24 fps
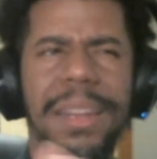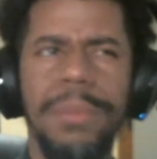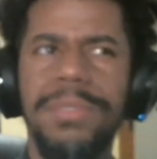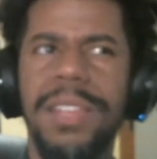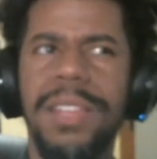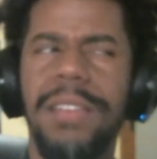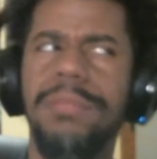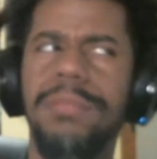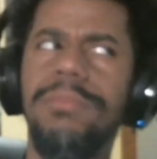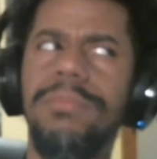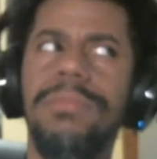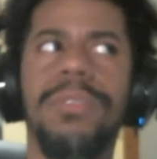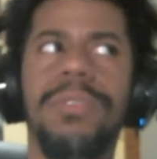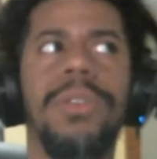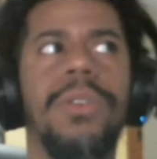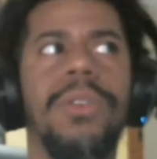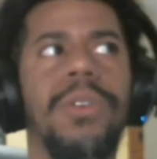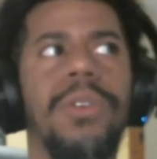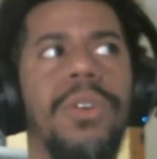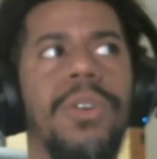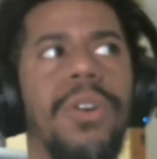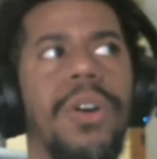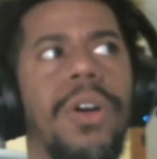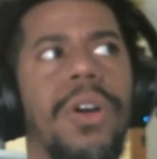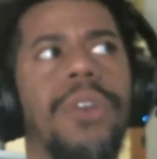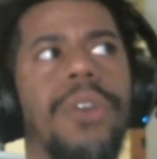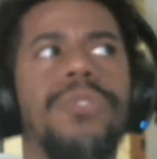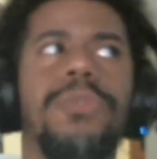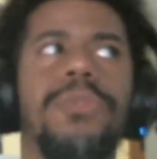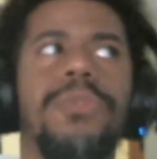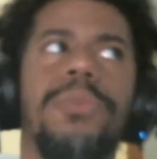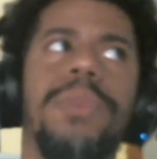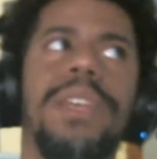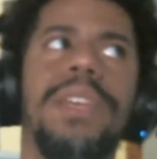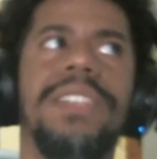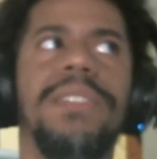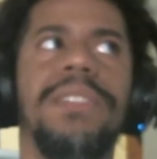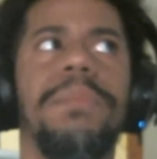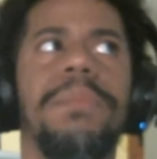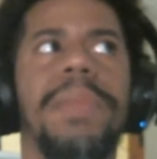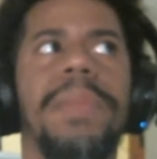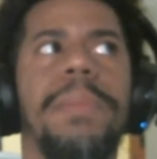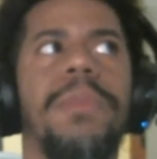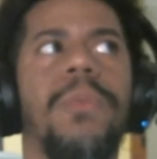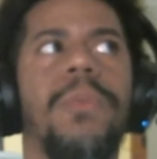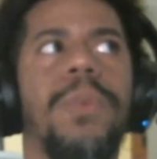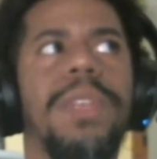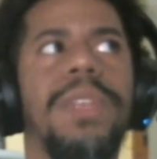I was like, is it
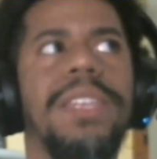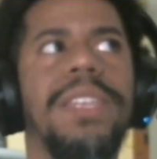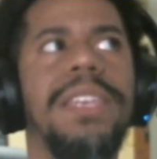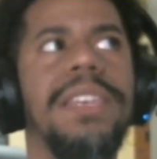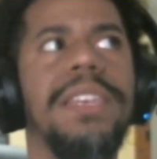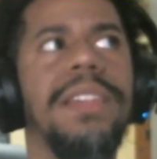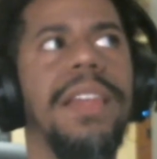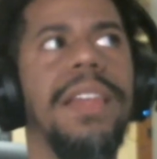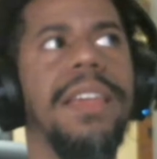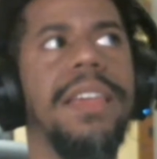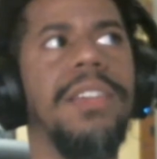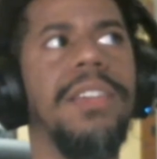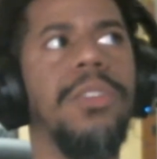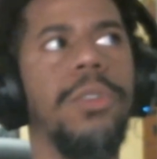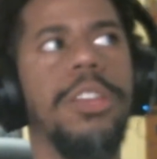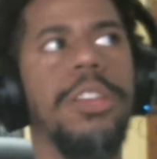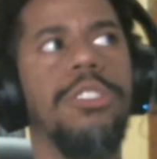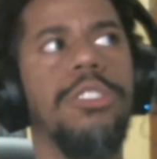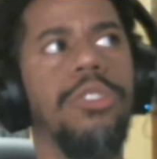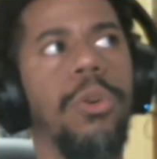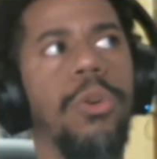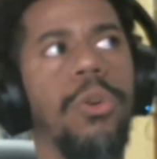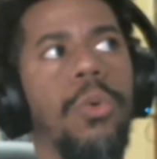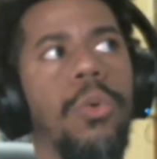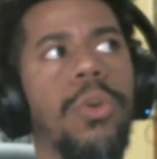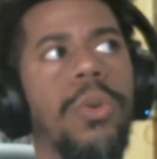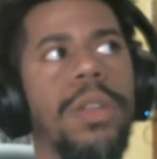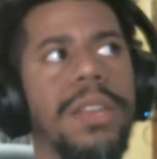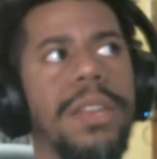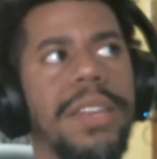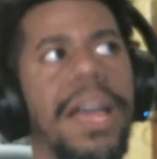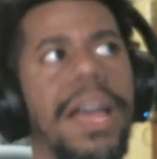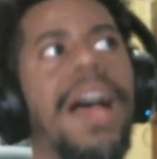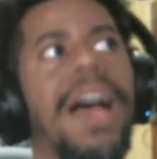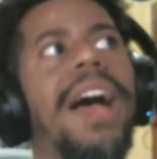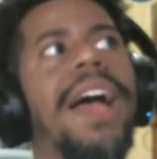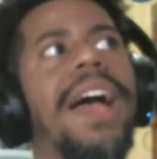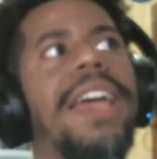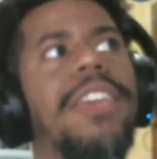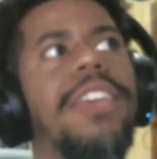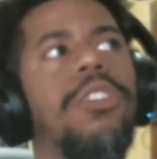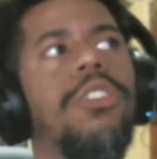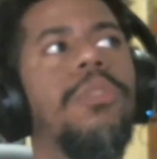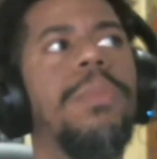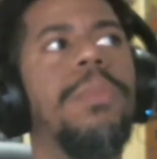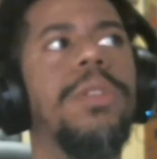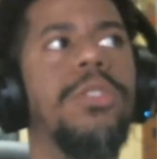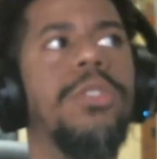maybe when he like, you know, gets old and die,
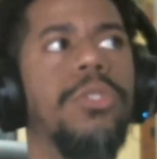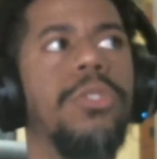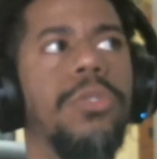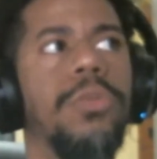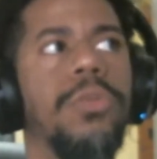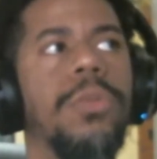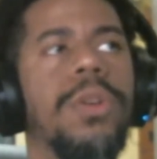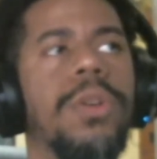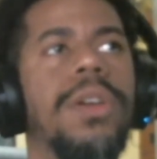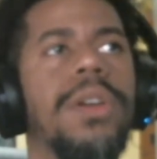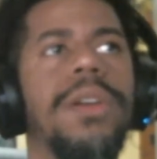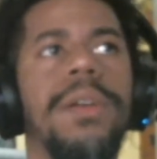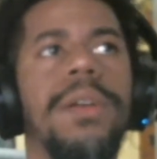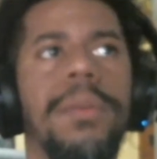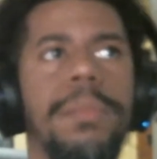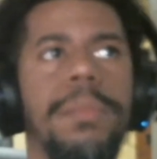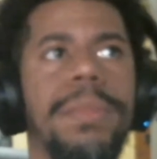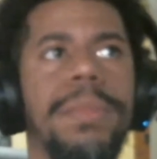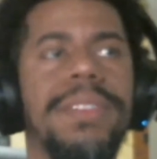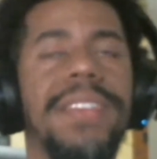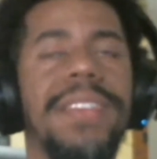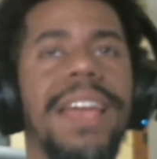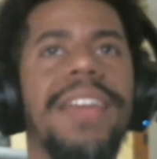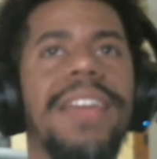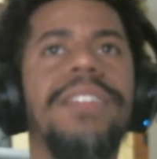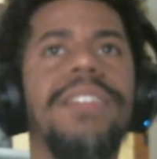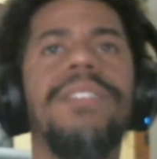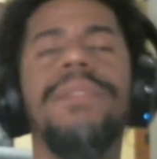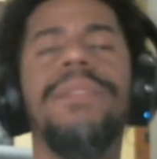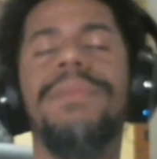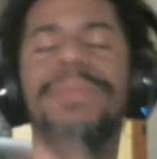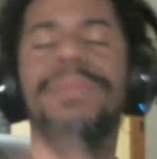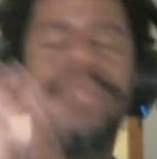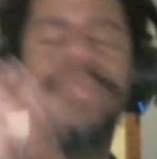he'll be the new Beast Titan?